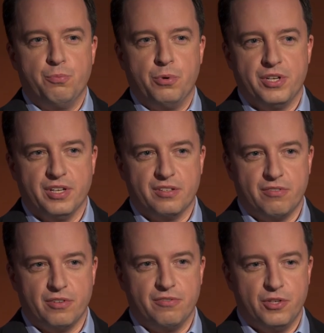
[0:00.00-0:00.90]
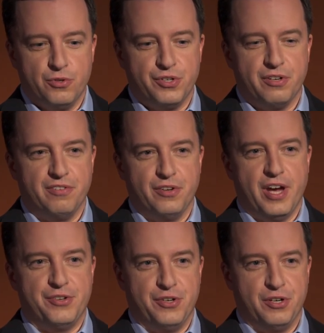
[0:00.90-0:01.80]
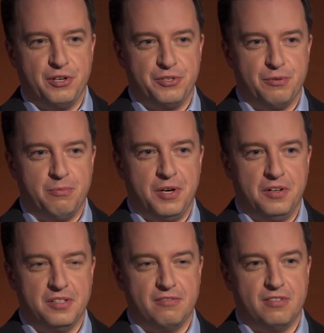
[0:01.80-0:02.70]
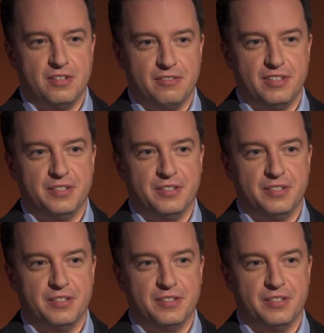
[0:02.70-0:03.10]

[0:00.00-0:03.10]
you predict for the future if you had your crystal ball in front of